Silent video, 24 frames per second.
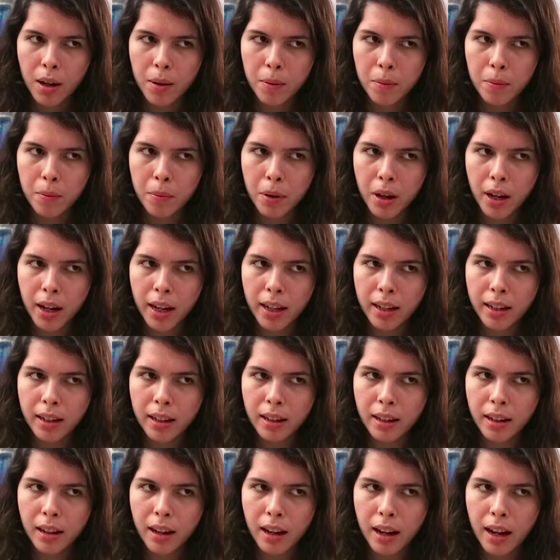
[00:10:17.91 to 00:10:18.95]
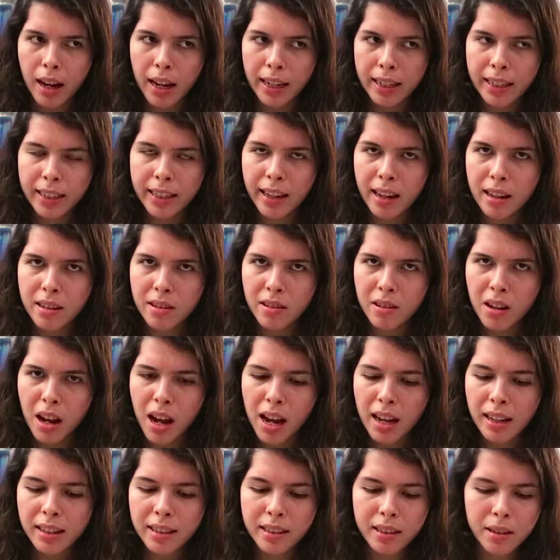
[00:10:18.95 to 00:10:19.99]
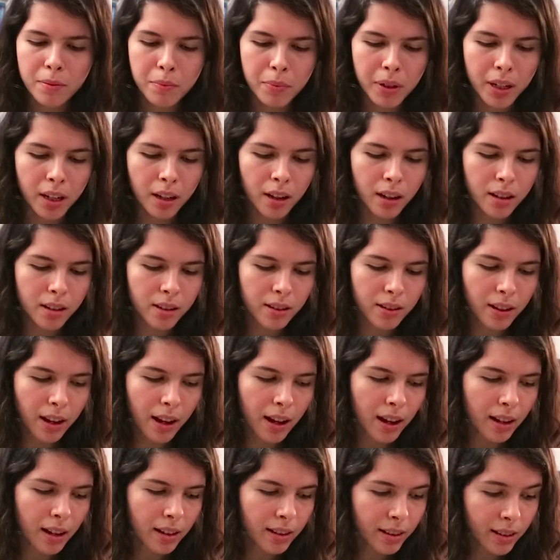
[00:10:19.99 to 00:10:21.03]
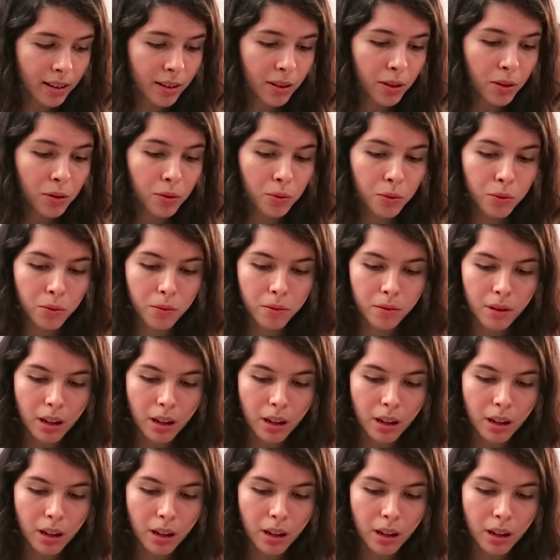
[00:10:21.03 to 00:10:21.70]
but I guess not, because this is